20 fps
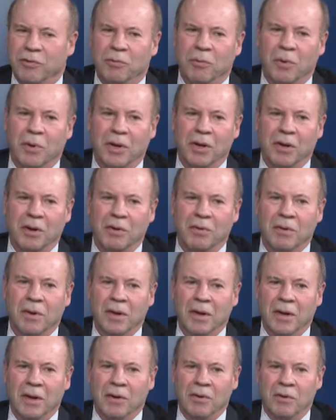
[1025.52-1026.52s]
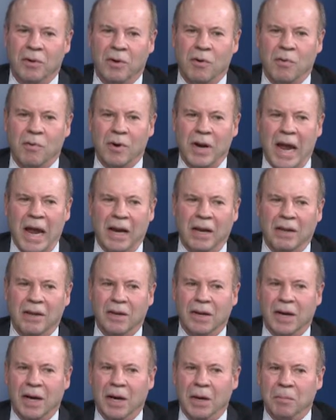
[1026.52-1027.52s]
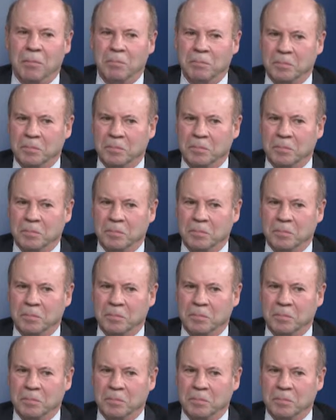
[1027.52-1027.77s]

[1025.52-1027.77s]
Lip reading: really to create a